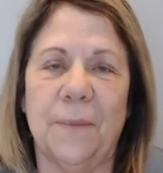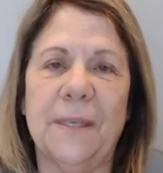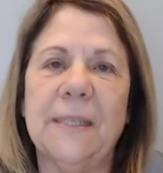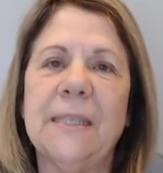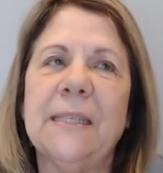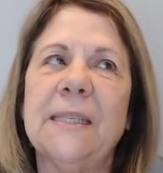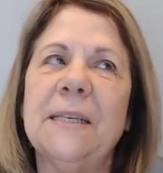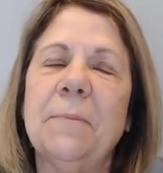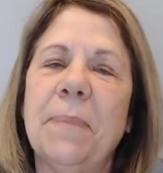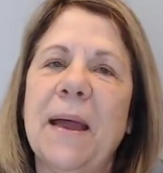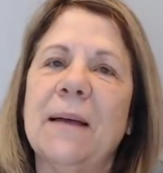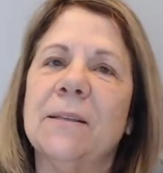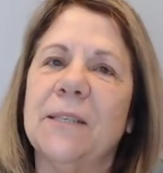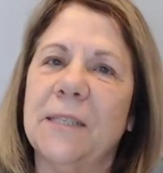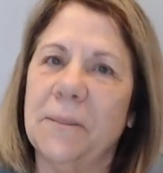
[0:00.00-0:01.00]
This isn't
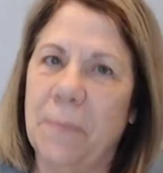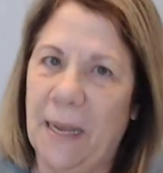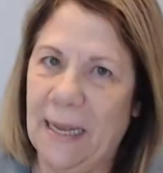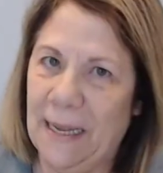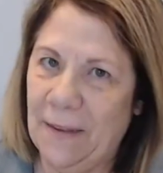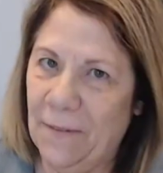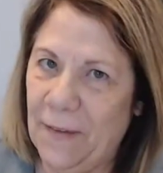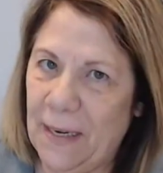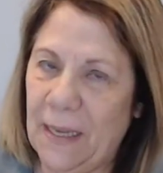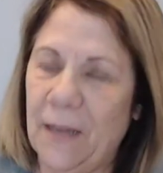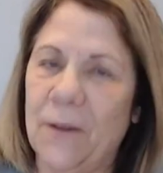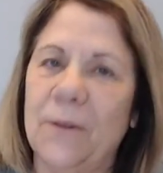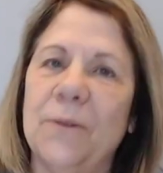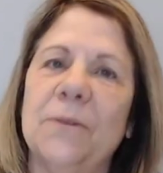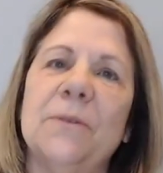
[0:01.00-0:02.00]
about just making
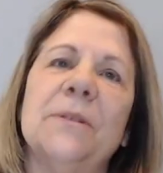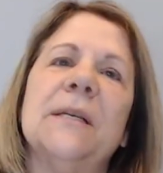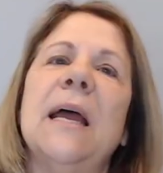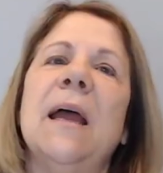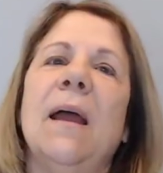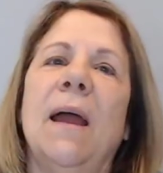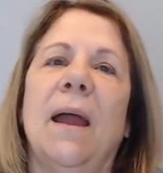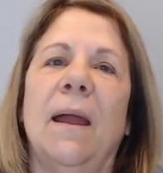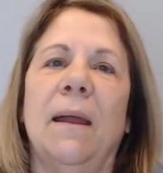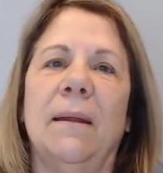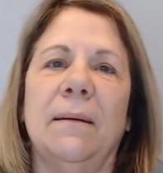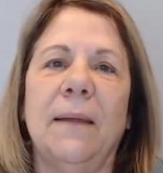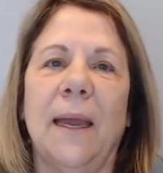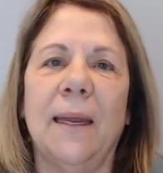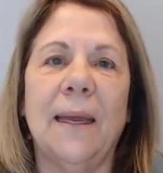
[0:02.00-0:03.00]
videos
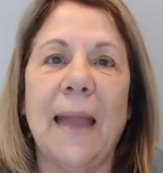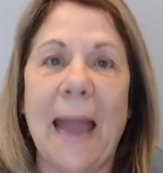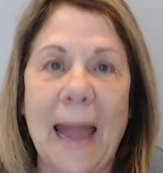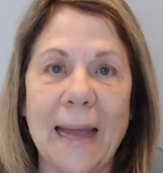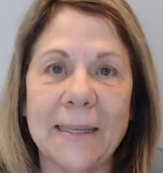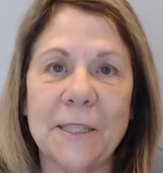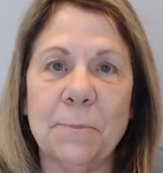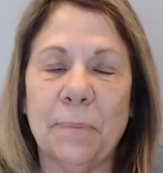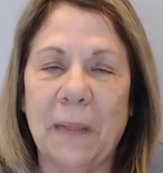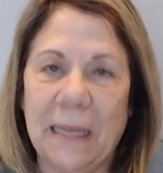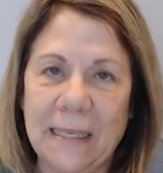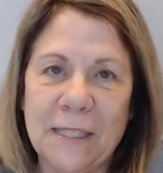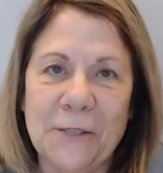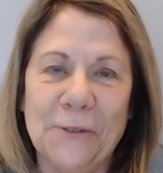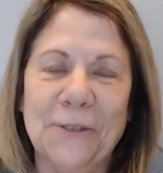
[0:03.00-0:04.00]
and getting ads
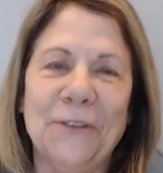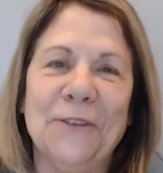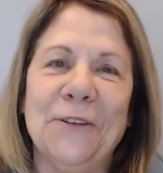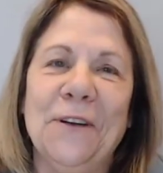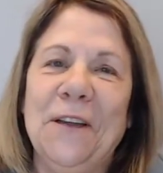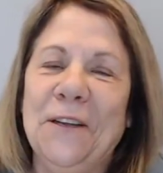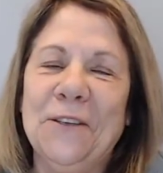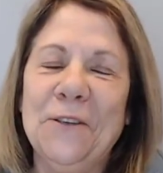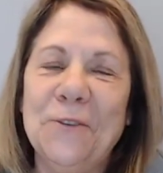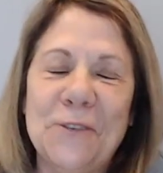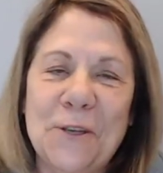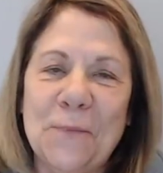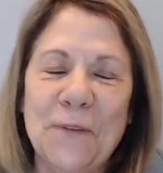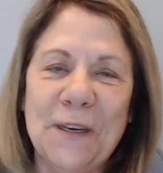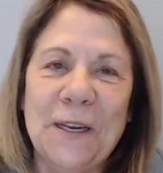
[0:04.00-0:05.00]
placed on your
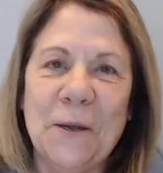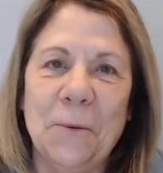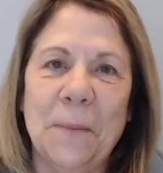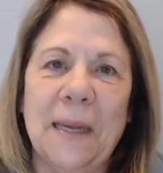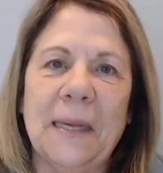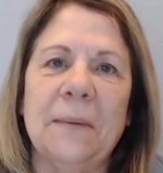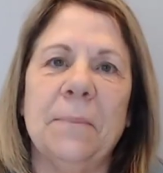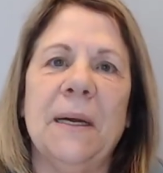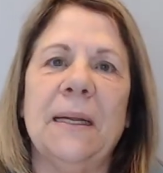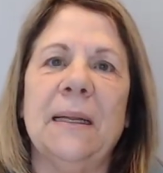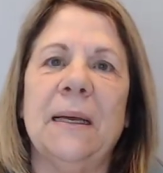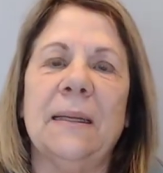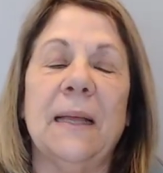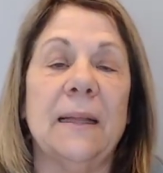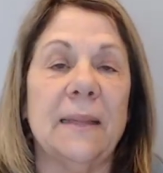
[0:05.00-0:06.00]
YouTube video, making money
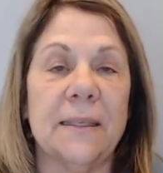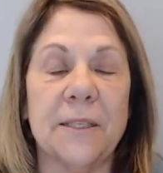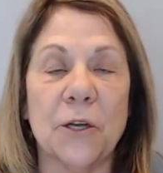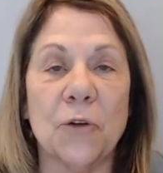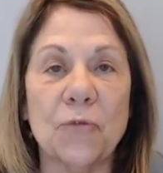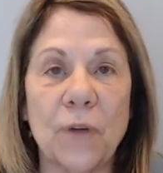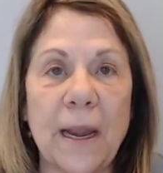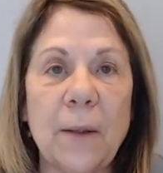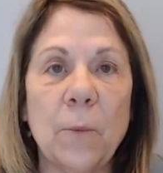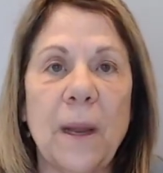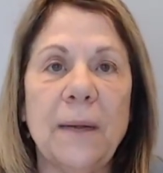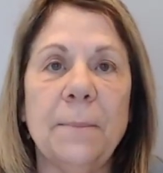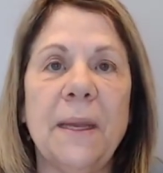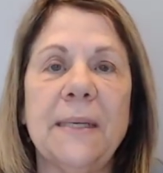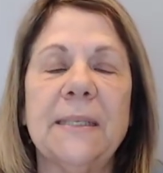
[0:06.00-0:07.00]
like that. That's a great way
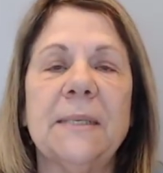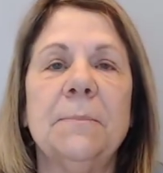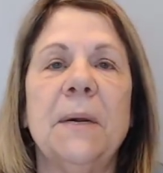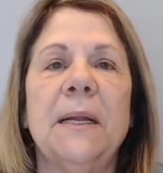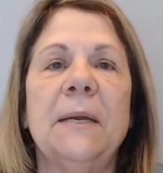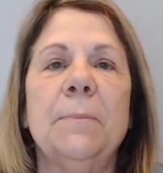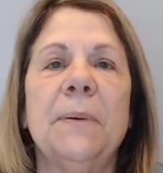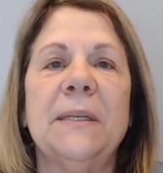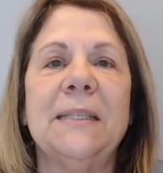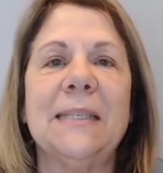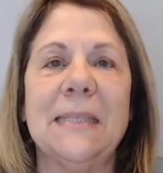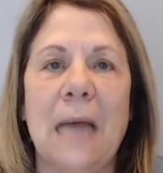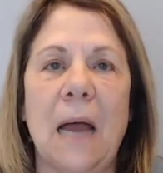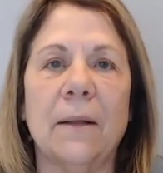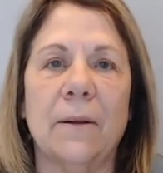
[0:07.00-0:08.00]
to make some money, but it's
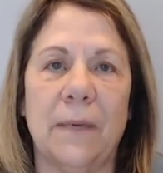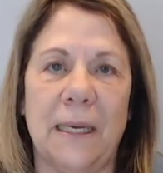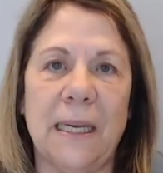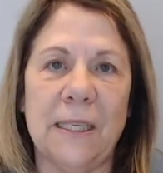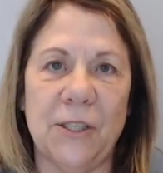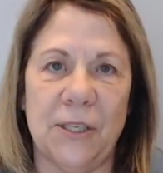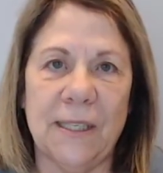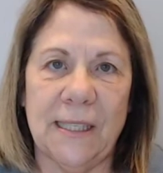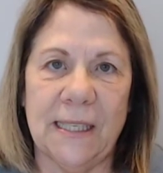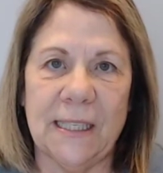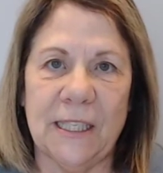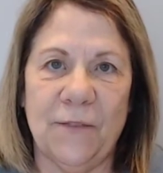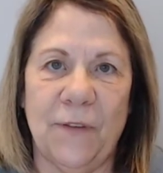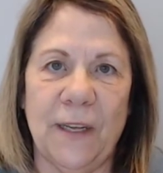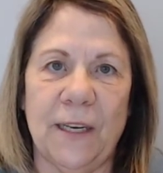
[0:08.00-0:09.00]
not going to get you to
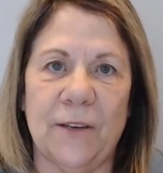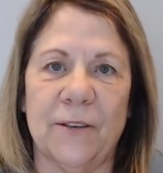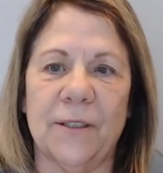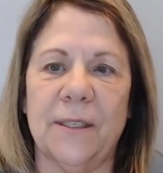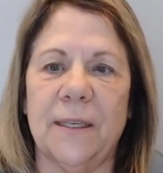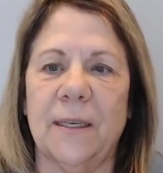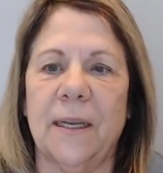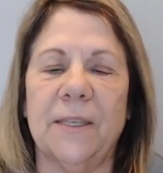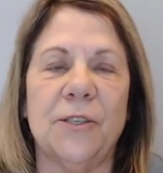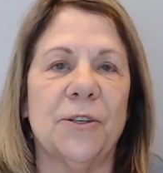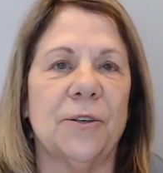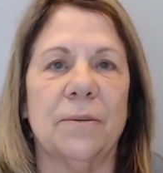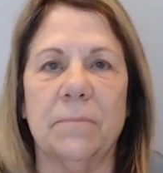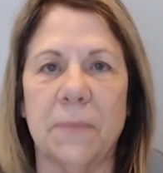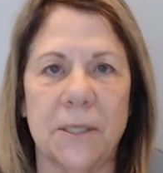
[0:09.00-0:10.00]
six figures unless
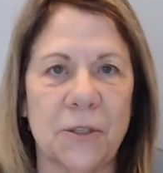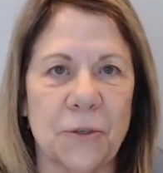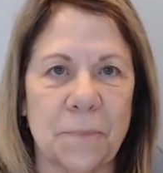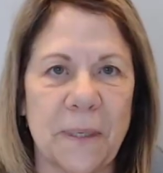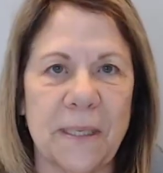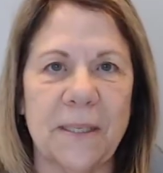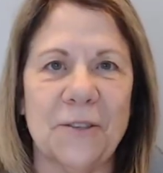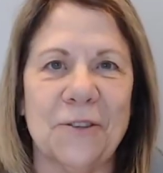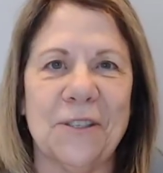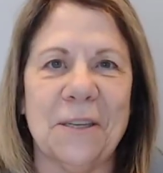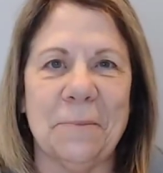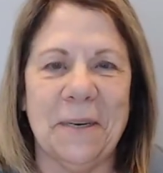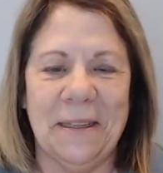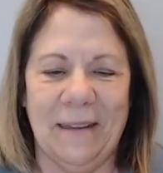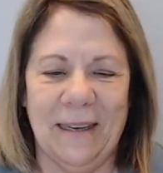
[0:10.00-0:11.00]
you're Mr. Beast or
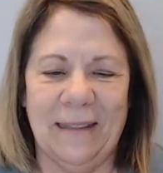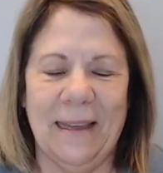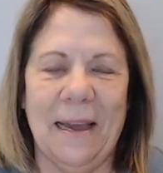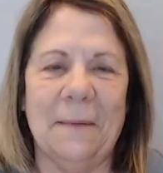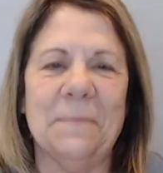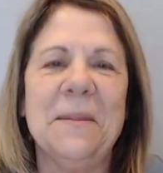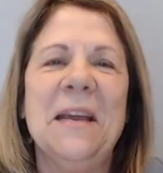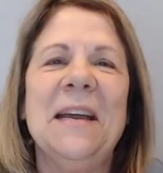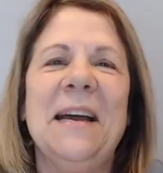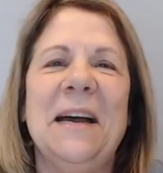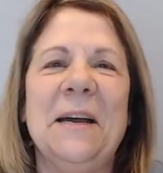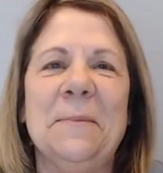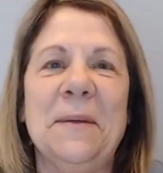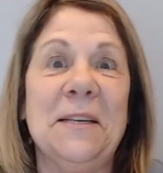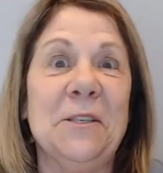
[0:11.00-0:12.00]
somebody like that
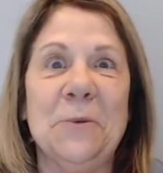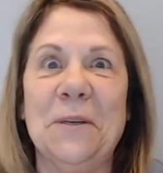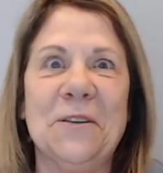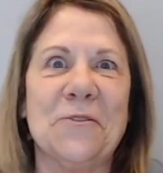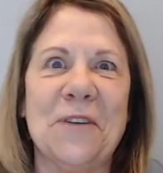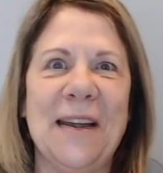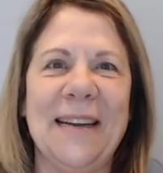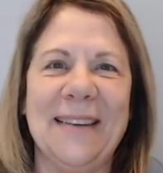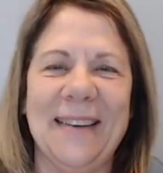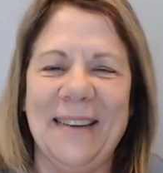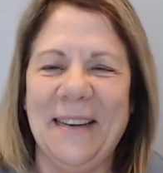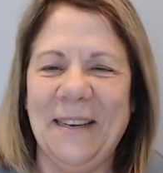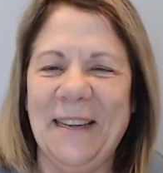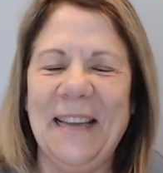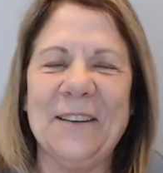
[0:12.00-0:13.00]
um, and doing great
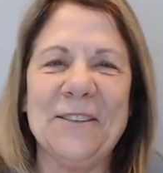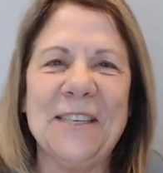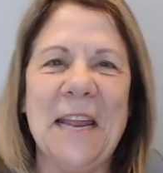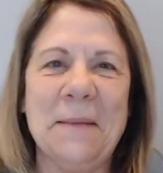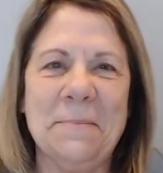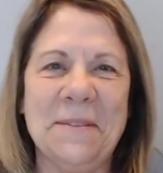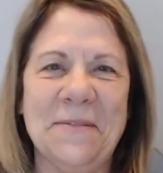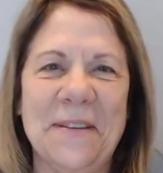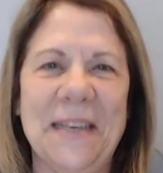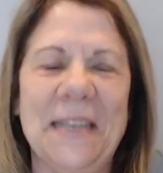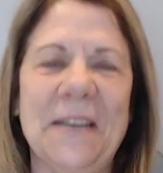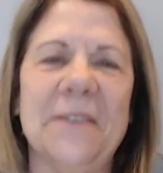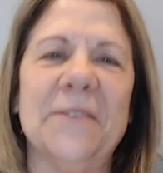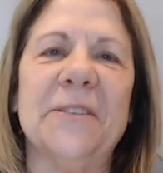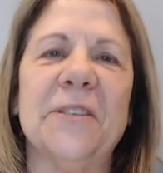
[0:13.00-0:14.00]
uh, entertainment
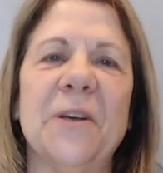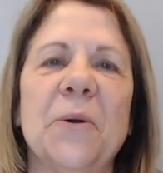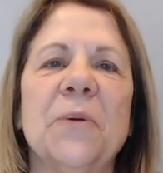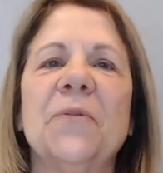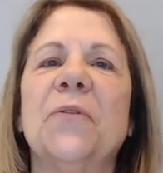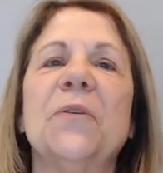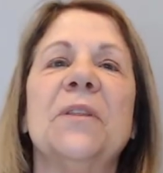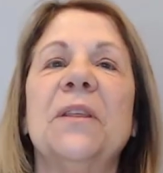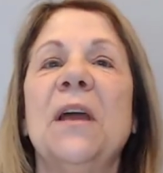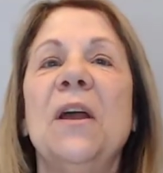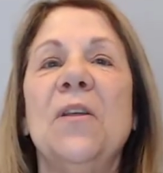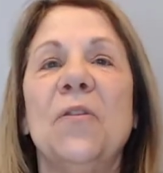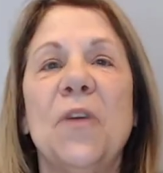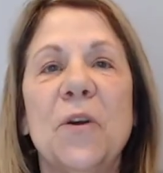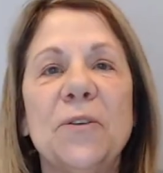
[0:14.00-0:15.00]
videos. So for
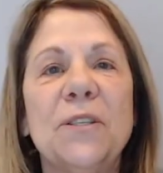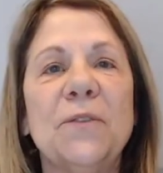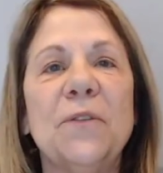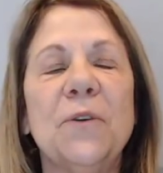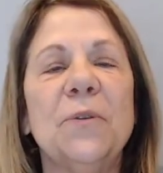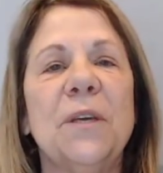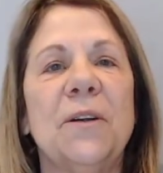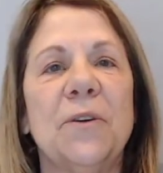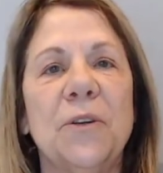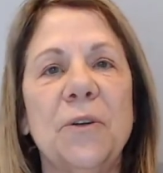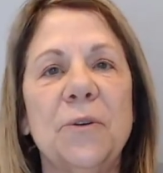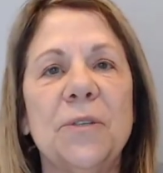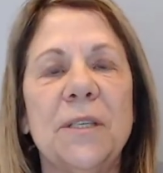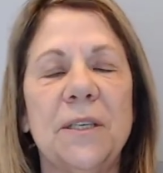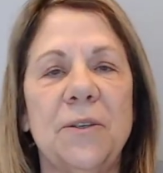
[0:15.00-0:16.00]
those of you that are
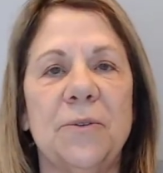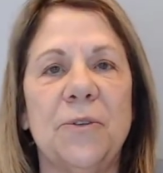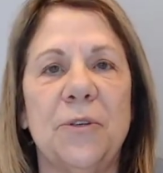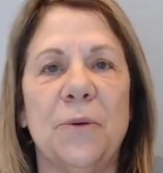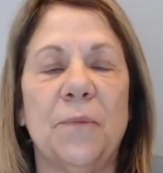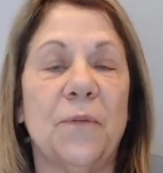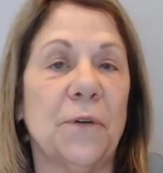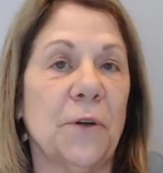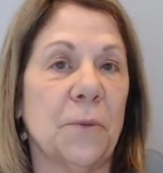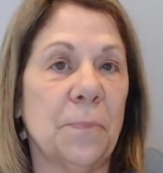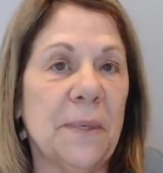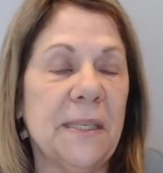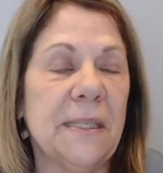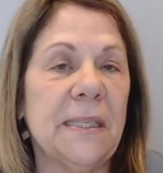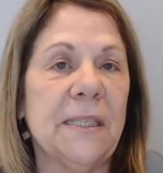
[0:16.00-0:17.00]
using YouTube for your
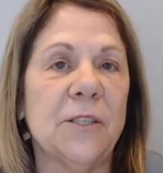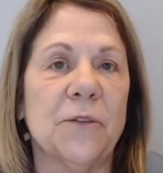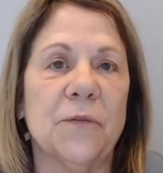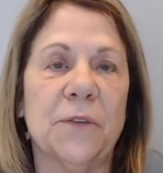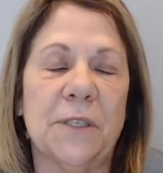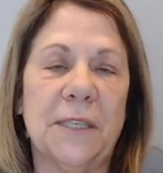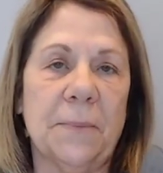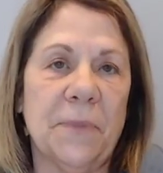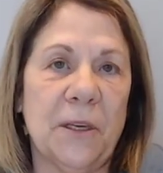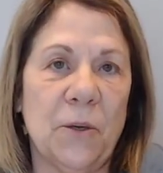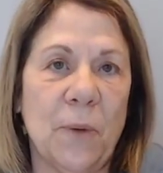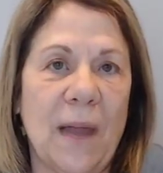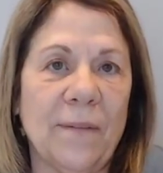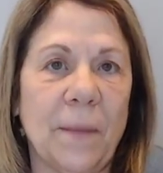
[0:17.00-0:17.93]
business or for something you have a